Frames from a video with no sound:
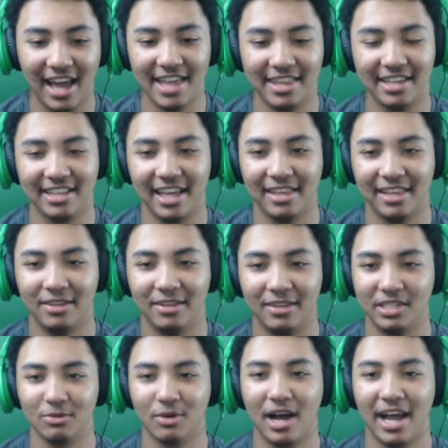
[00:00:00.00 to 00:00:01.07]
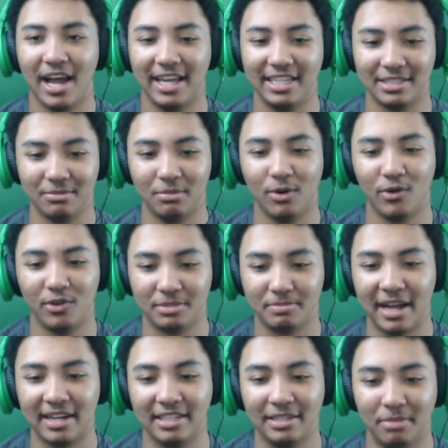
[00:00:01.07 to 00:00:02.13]
I think that the reason why he's a more
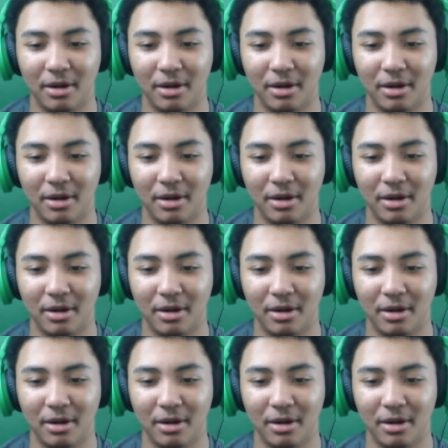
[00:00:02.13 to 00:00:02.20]
respected